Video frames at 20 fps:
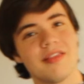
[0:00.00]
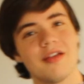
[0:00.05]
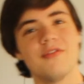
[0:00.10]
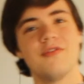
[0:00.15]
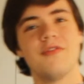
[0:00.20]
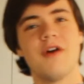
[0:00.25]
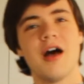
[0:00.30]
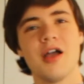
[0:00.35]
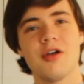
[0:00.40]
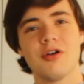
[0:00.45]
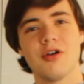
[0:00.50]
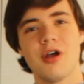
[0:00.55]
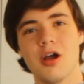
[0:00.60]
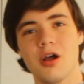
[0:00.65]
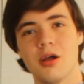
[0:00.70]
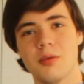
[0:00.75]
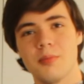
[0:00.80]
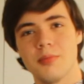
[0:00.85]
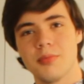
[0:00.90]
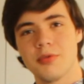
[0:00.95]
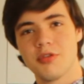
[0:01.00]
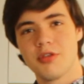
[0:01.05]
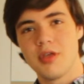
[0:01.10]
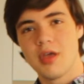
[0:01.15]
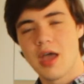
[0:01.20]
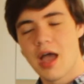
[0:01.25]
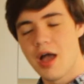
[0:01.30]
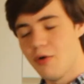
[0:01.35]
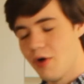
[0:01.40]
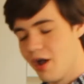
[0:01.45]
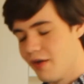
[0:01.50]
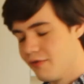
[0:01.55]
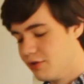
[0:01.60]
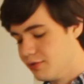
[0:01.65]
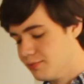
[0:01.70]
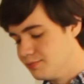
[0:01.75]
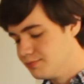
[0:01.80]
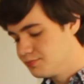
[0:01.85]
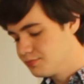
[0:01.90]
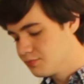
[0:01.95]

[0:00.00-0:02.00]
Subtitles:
had firearms, however,